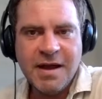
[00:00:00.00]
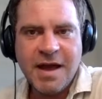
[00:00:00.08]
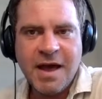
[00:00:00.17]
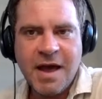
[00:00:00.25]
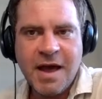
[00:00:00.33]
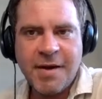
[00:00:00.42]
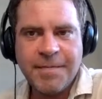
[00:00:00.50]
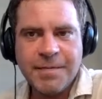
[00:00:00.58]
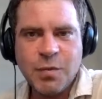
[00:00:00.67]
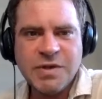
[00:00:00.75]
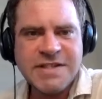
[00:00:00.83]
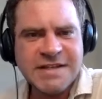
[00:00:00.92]
That's right.
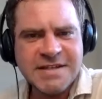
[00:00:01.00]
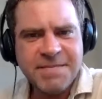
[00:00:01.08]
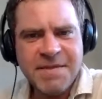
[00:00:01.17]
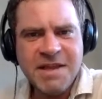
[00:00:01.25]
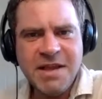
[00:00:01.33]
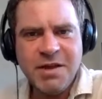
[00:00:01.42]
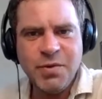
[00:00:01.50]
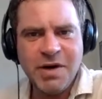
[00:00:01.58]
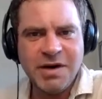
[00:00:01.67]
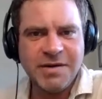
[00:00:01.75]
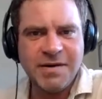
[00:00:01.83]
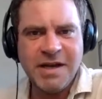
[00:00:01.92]
Um, was that something that you
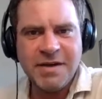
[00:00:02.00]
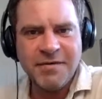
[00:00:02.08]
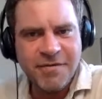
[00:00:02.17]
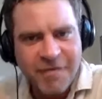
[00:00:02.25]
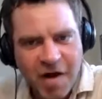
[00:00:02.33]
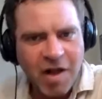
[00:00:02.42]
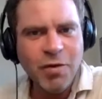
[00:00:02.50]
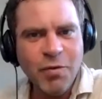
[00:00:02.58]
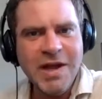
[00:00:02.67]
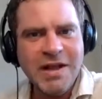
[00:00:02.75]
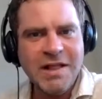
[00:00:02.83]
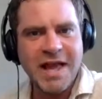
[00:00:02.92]
were
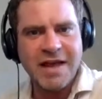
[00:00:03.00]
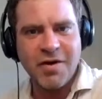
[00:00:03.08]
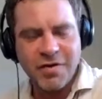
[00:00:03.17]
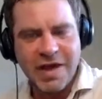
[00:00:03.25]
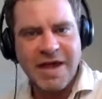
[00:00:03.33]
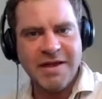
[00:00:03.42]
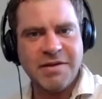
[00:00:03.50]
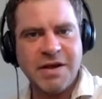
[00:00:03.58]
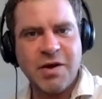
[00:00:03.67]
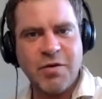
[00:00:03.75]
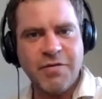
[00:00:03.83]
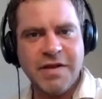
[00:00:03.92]
following? Like, okay,
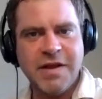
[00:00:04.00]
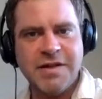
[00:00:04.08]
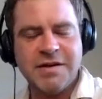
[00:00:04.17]
hopefully